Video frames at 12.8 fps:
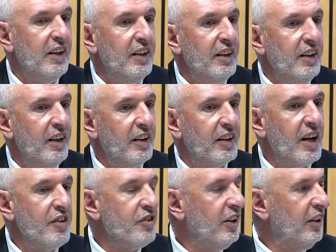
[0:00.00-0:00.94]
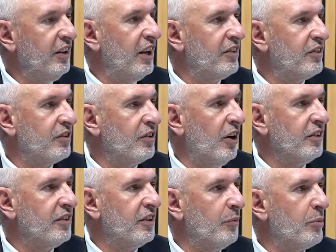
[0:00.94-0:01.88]
in a country that's
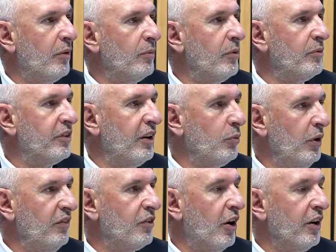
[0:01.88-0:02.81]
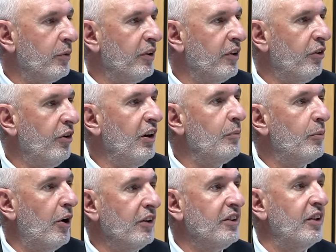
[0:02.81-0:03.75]
got the problems that we've got, where the ruling
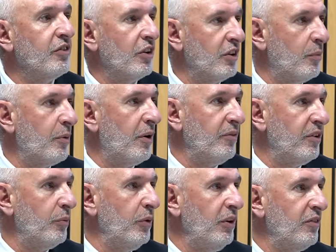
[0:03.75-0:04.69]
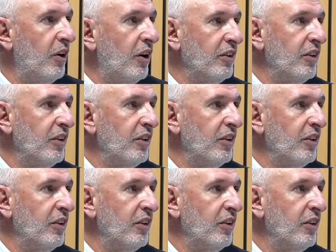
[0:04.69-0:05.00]
party has got the problems that we've got.